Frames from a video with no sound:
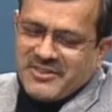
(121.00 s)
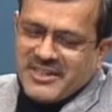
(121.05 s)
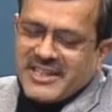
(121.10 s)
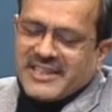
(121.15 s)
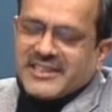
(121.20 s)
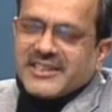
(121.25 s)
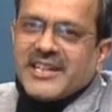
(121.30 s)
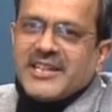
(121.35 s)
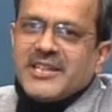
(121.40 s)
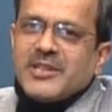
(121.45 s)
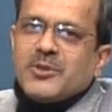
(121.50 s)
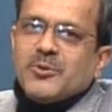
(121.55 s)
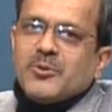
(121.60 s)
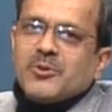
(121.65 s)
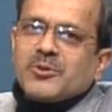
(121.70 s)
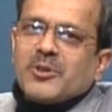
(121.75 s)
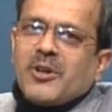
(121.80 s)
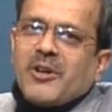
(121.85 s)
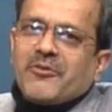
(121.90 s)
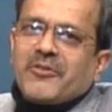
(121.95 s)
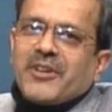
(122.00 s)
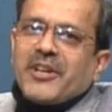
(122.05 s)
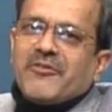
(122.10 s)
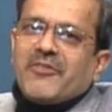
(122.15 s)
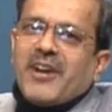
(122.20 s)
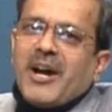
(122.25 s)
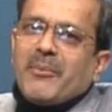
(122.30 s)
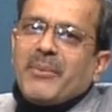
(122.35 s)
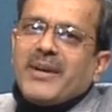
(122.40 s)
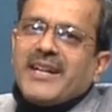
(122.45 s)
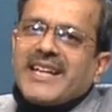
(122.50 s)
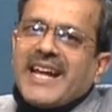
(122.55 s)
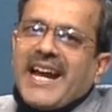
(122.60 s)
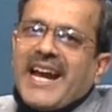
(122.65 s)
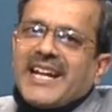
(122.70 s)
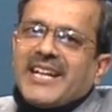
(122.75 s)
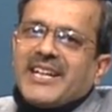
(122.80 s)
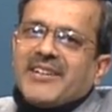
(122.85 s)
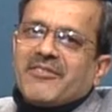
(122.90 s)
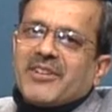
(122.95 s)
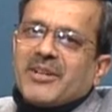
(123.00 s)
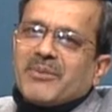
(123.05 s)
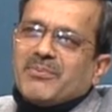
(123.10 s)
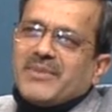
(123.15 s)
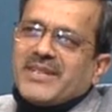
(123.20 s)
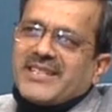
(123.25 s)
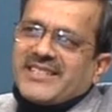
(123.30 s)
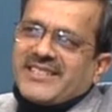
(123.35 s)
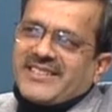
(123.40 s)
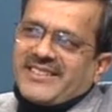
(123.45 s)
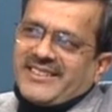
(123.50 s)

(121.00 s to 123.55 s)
the issues of environment and development, sir?